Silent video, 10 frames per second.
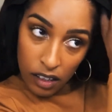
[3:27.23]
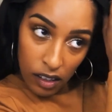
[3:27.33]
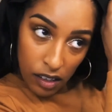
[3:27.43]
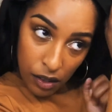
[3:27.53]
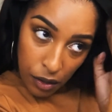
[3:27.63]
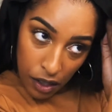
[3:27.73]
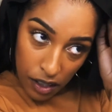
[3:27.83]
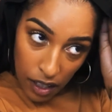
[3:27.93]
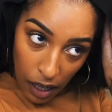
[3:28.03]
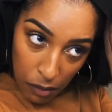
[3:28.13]
Do the
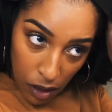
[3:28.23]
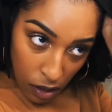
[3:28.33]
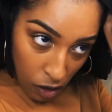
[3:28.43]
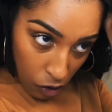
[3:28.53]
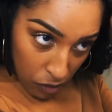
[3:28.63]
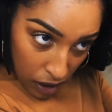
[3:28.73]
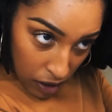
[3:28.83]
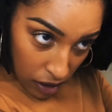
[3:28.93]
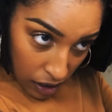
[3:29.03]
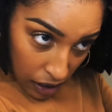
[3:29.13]
same with the combs on the
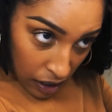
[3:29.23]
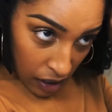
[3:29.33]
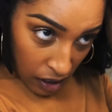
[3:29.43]
side.